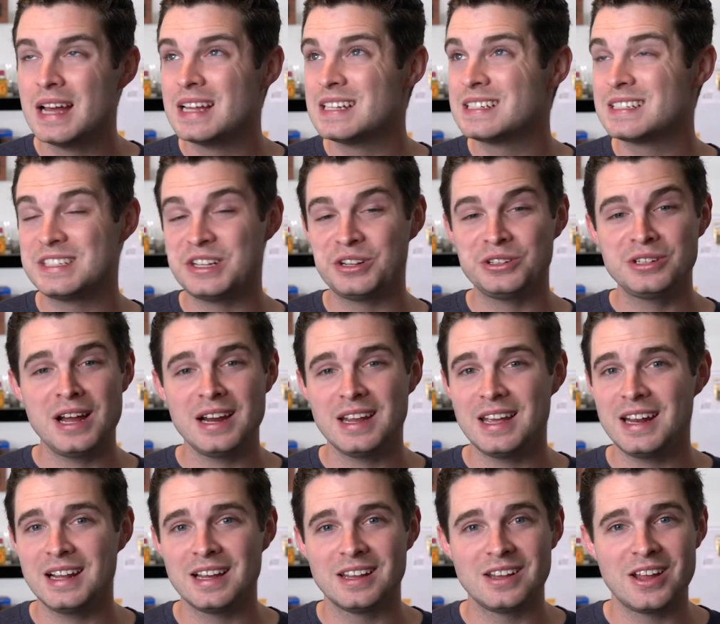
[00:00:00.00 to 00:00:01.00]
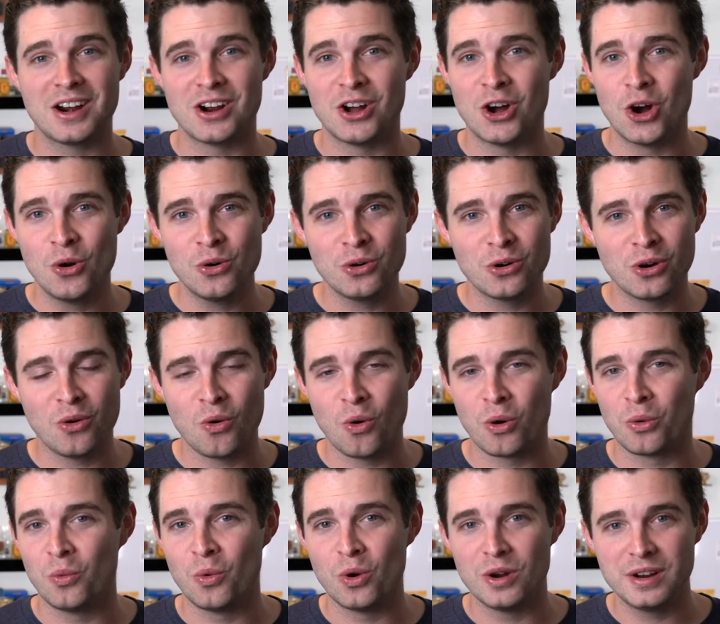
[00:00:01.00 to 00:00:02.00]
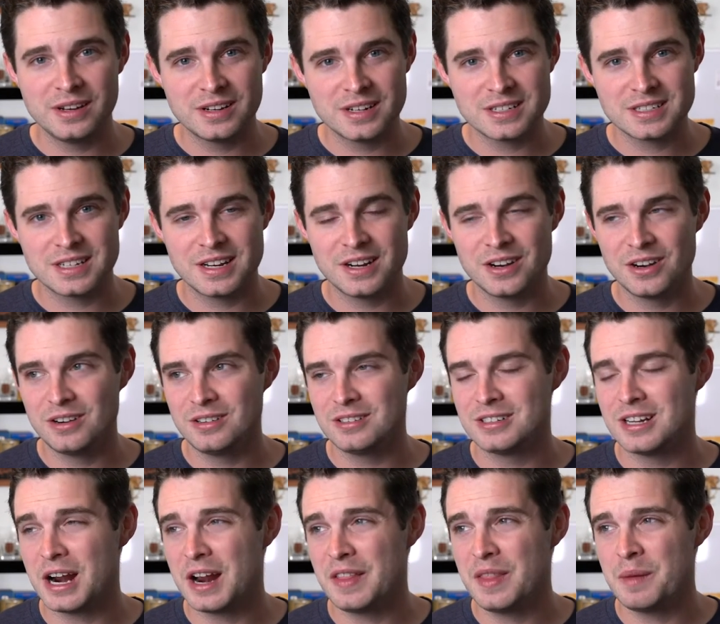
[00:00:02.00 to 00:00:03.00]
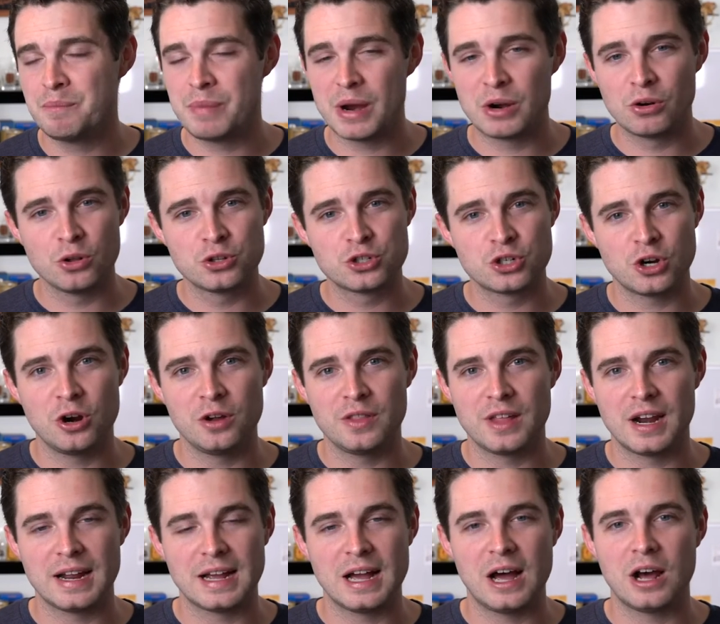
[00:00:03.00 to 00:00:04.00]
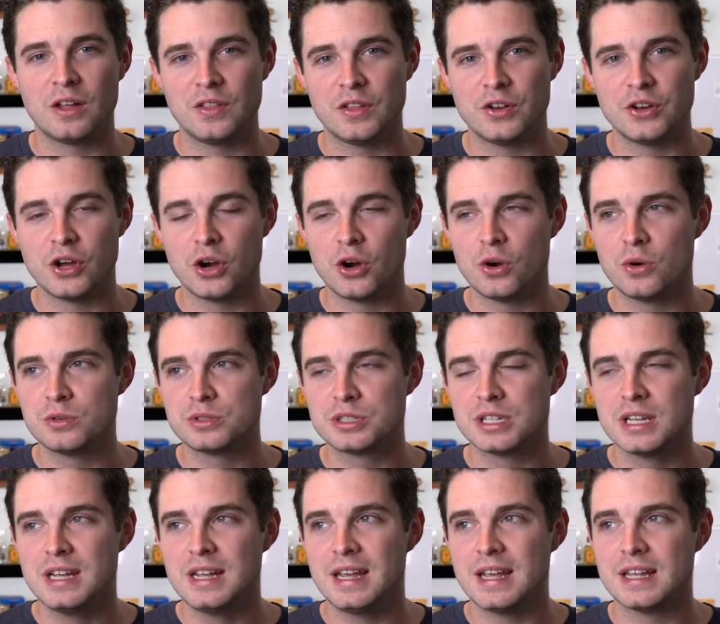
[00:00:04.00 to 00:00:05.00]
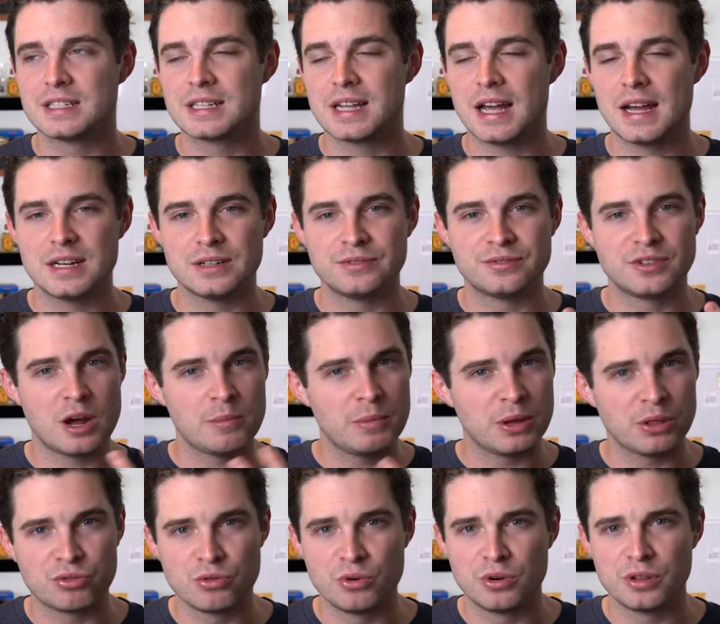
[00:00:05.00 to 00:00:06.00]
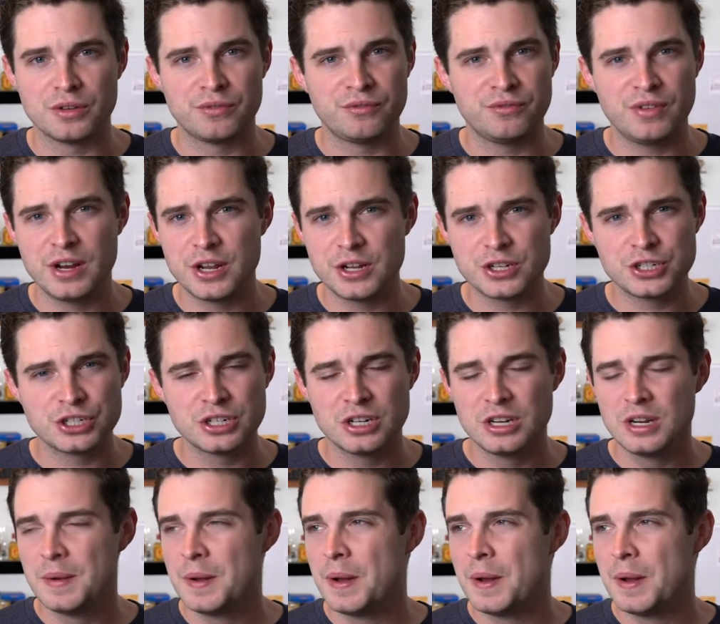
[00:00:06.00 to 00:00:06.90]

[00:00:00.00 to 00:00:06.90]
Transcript: Still not getting a lot of oak or woodiness here. None of the barrel char that I got on the nose is kind of coming through to the finish.